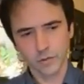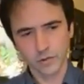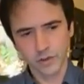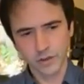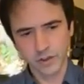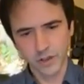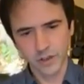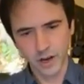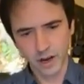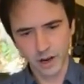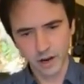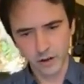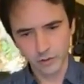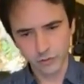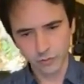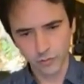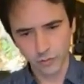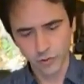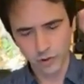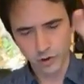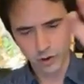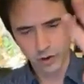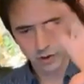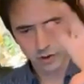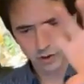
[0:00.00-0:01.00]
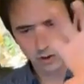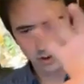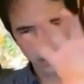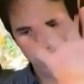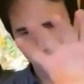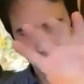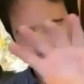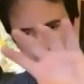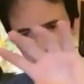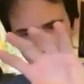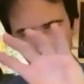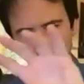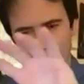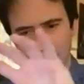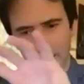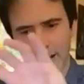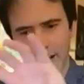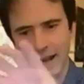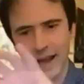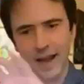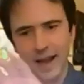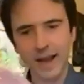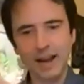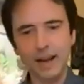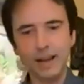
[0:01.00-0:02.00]
downward
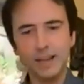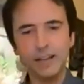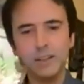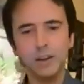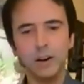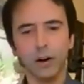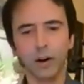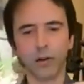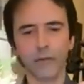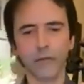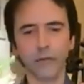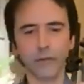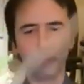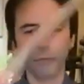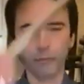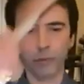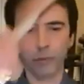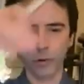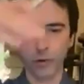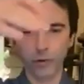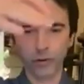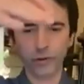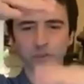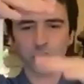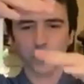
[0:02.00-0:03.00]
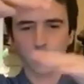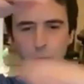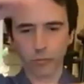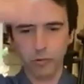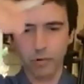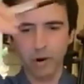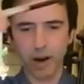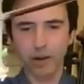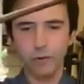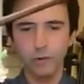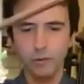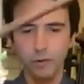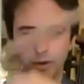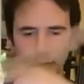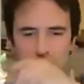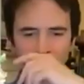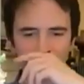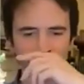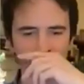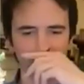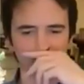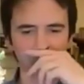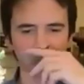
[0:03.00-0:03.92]
line of both soprano and middle